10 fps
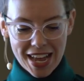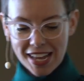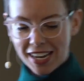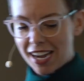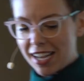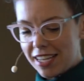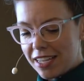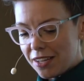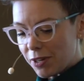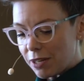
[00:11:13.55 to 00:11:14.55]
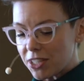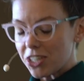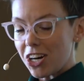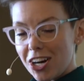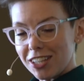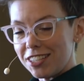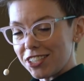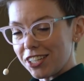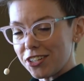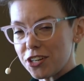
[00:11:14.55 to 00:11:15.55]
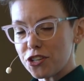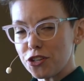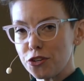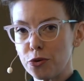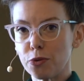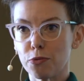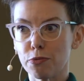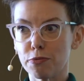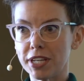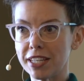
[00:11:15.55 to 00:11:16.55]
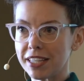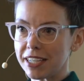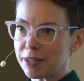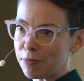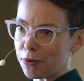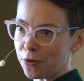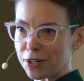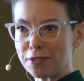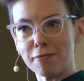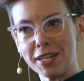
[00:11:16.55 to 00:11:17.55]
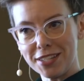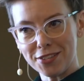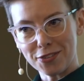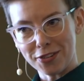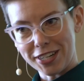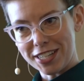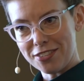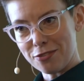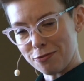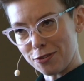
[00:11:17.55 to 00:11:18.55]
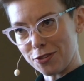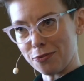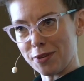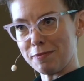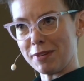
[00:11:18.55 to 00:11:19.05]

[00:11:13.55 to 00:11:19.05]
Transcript: And when I was in college, I learned two really important money stories for the way